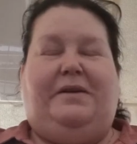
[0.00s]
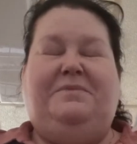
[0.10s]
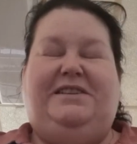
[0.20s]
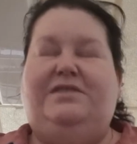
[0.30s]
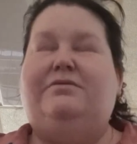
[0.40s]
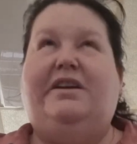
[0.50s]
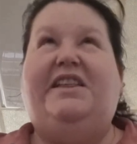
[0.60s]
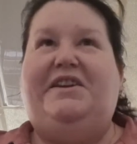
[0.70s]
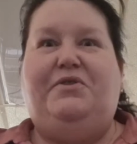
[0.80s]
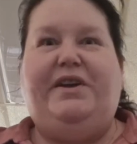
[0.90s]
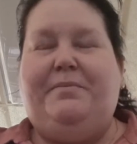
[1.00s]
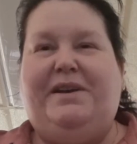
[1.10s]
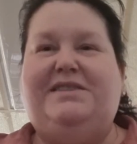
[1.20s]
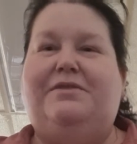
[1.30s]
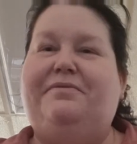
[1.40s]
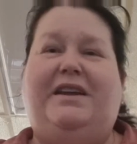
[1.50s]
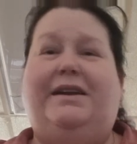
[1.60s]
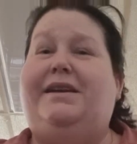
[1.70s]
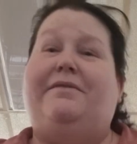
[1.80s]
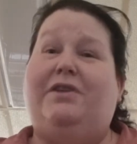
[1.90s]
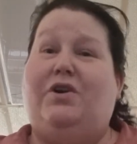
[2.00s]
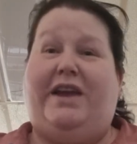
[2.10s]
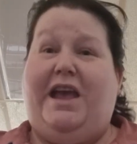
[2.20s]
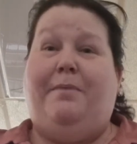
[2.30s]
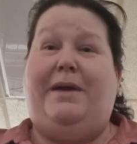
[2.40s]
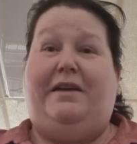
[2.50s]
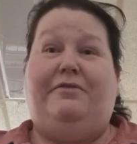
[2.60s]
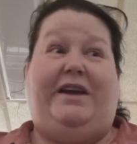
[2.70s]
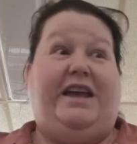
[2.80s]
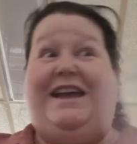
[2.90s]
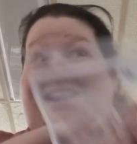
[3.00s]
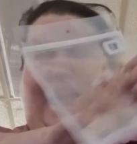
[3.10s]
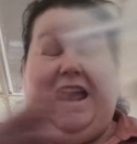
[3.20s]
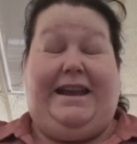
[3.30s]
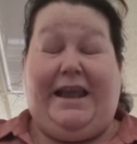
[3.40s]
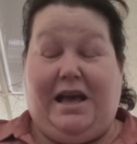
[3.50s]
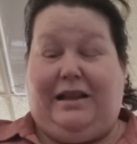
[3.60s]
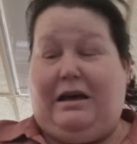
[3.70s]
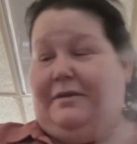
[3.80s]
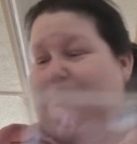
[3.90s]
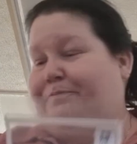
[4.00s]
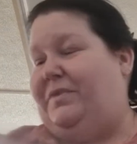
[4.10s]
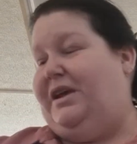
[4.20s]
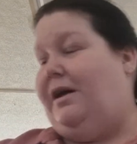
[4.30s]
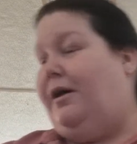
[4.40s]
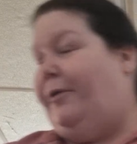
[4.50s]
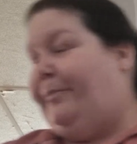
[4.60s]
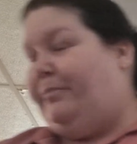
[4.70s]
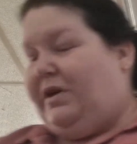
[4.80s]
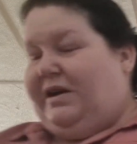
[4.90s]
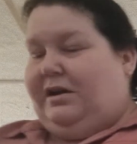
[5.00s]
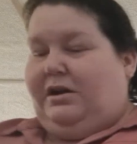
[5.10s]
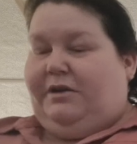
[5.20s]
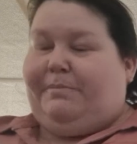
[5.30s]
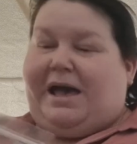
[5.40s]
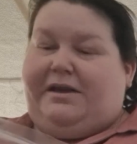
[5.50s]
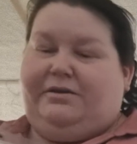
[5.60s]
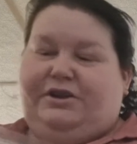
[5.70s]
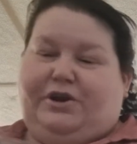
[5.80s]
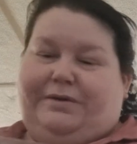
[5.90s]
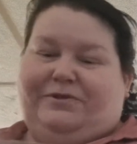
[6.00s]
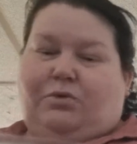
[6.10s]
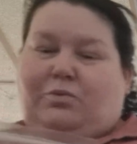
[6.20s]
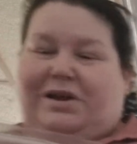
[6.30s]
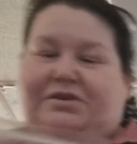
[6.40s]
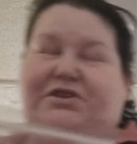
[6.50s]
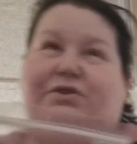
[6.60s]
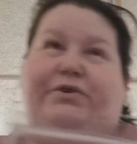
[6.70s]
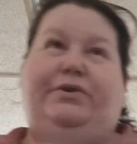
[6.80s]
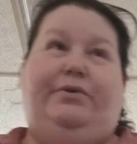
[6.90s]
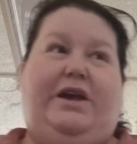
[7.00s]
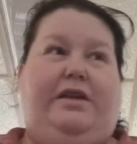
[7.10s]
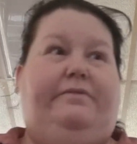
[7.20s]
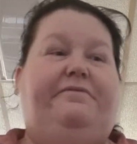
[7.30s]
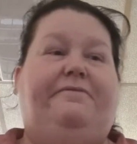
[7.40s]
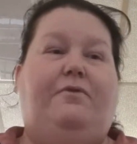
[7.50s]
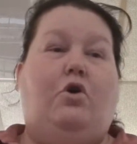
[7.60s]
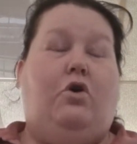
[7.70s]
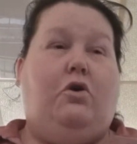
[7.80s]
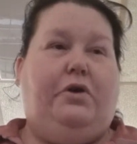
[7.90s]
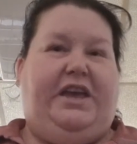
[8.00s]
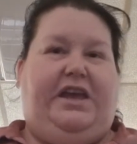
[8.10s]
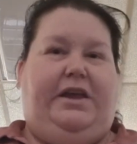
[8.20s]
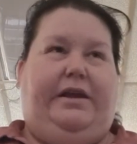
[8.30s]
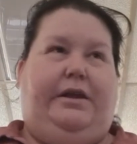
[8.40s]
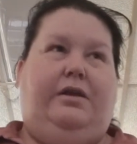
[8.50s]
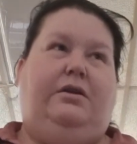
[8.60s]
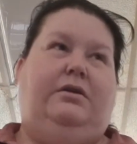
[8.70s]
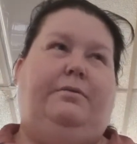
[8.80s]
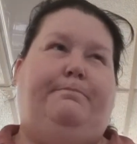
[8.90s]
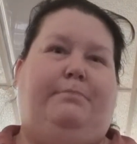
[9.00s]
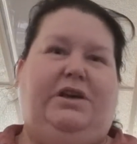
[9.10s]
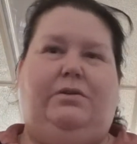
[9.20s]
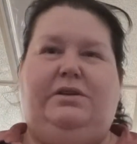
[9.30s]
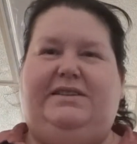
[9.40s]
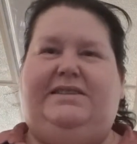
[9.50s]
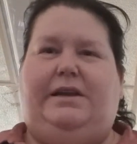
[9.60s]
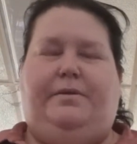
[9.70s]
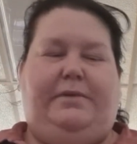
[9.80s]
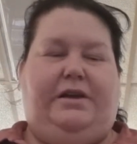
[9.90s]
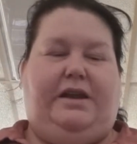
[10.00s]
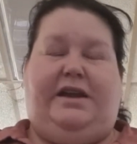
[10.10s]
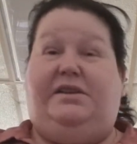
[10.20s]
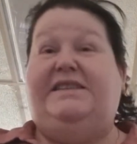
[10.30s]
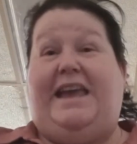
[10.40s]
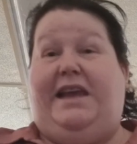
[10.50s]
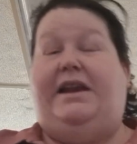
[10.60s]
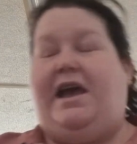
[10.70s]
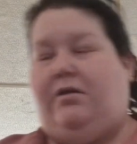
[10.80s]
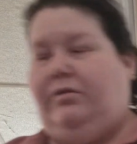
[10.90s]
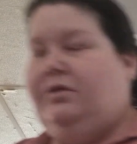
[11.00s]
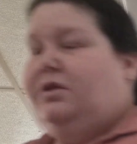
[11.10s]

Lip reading: still really annoyed at myself that I never got a hand pack 3 in any colour. But, you know, I've got 1, 2, and 4 in milk, cinnamon, and tea now.